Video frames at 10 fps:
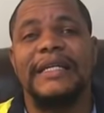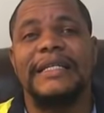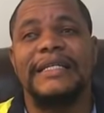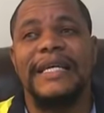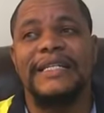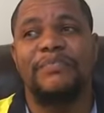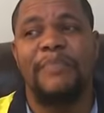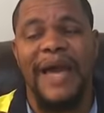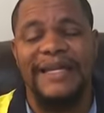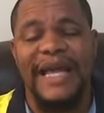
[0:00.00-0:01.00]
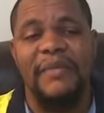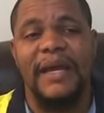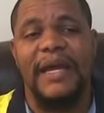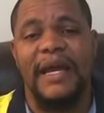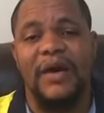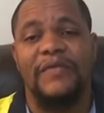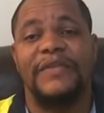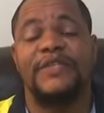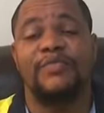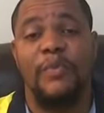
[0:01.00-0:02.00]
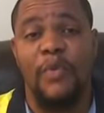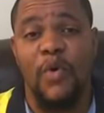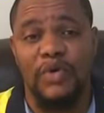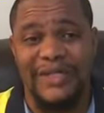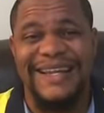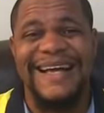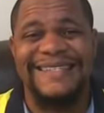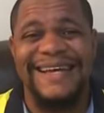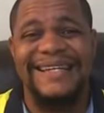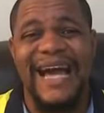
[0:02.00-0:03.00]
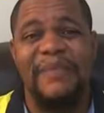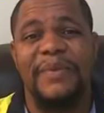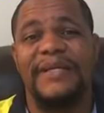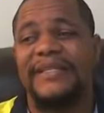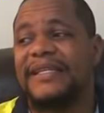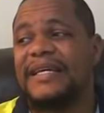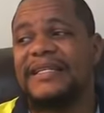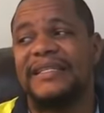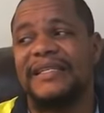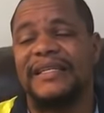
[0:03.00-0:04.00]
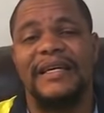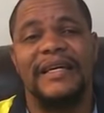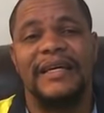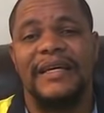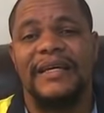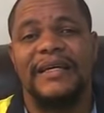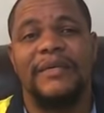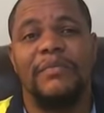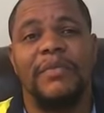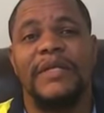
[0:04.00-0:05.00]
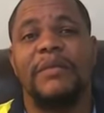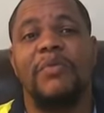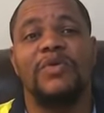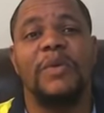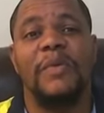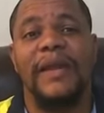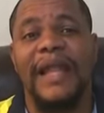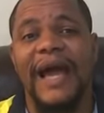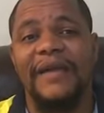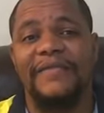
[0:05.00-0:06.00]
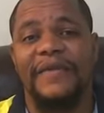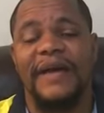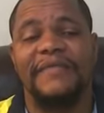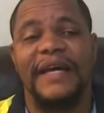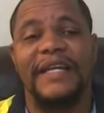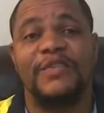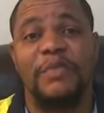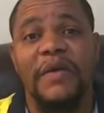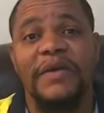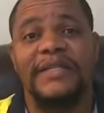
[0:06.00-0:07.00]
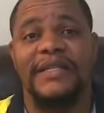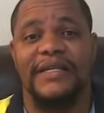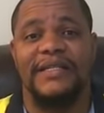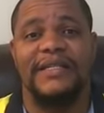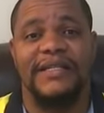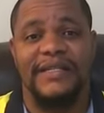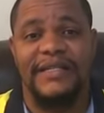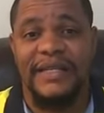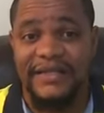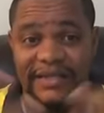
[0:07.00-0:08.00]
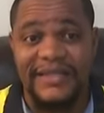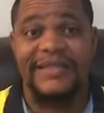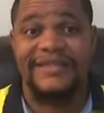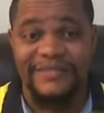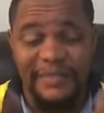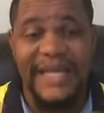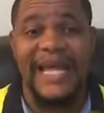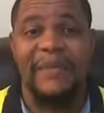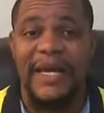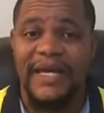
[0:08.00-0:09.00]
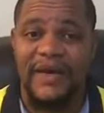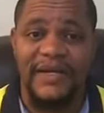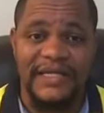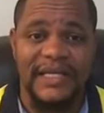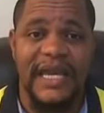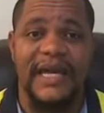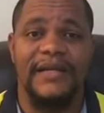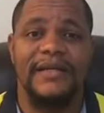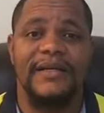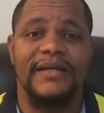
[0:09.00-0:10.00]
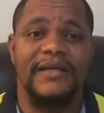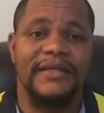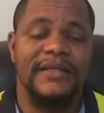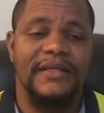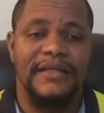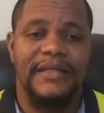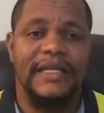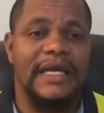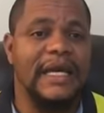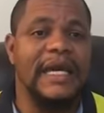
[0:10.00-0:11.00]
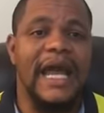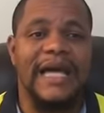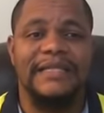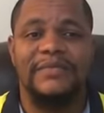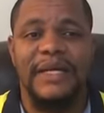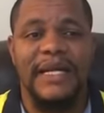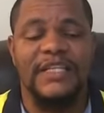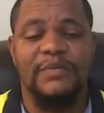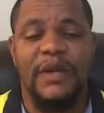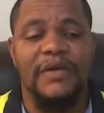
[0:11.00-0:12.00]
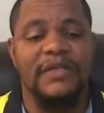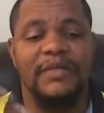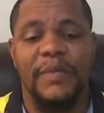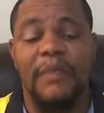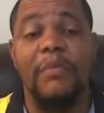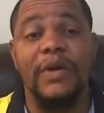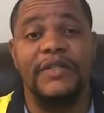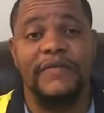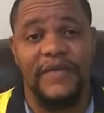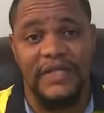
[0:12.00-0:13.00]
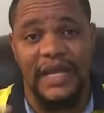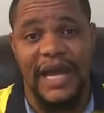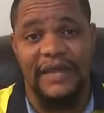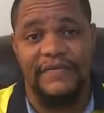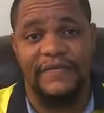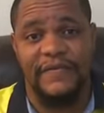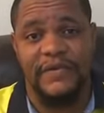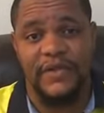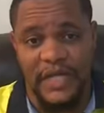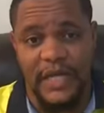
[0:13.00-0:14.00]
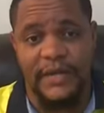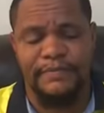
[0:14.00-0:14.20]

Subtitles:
this pandemic of this proportion has not happened since, most people alive have not experienced this pandemic on this scale. It hasn't been experienced by most of us alive today.